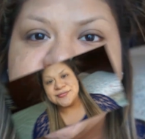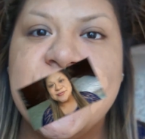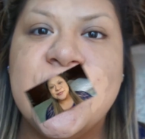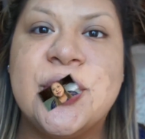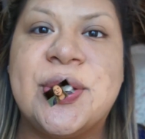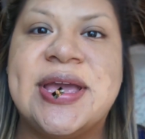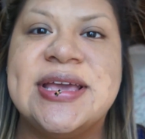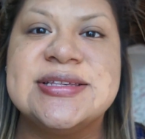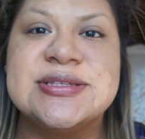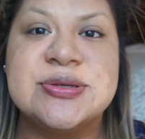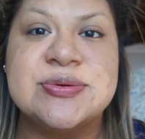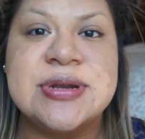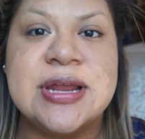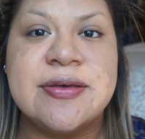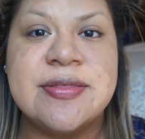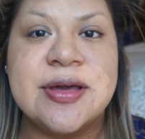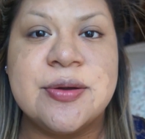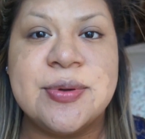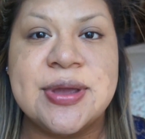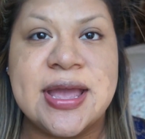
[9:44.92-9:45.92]
Okay, so
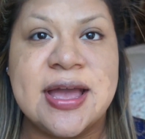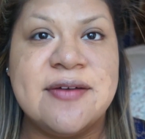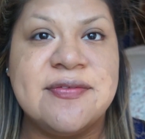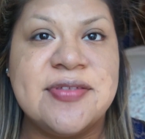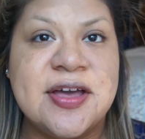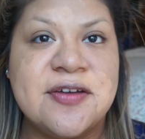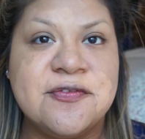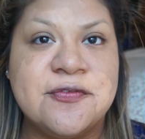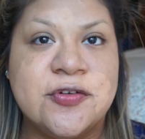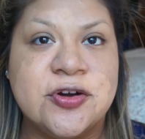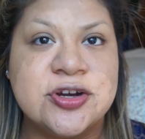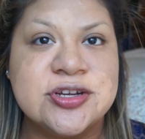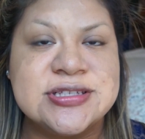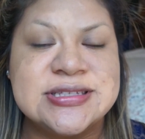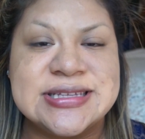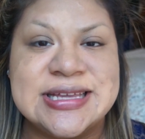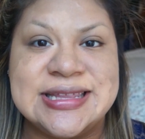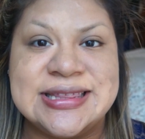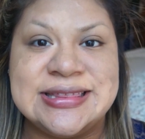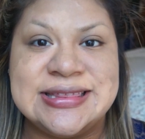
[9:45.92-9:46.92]
now that we have that
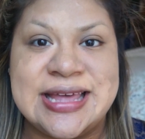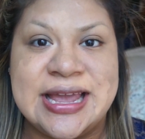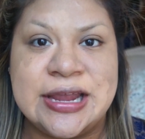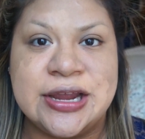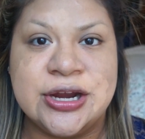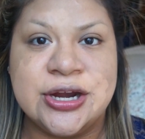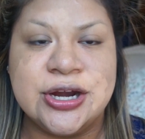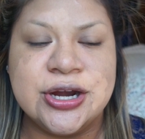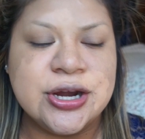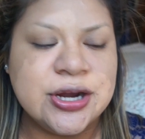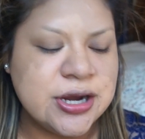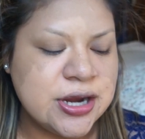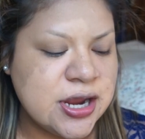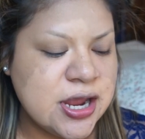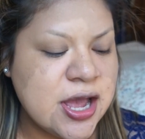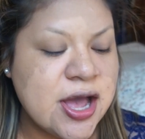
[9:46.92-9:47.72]
first layer